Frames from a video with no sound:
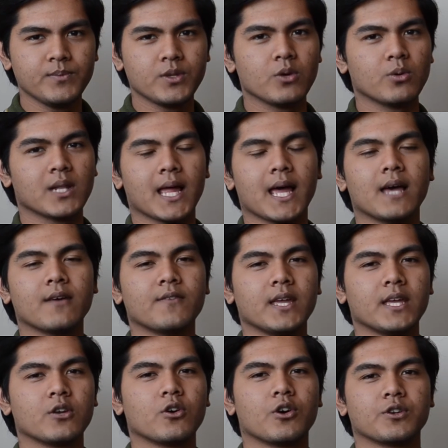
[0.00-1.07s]
you will have a
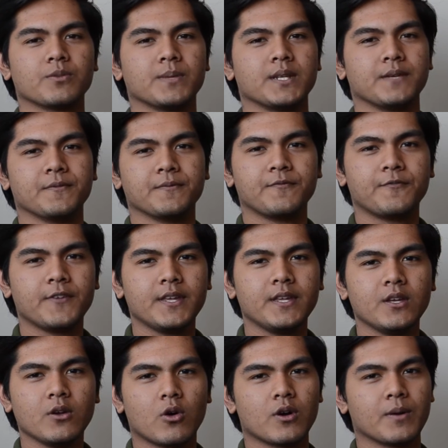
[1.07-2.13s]
condominium
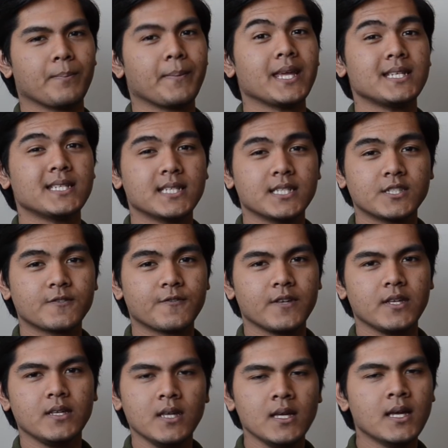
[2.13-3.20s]
fee or a maintenance
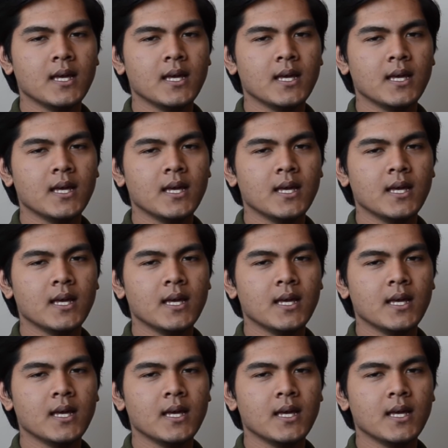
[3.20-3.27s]
fee.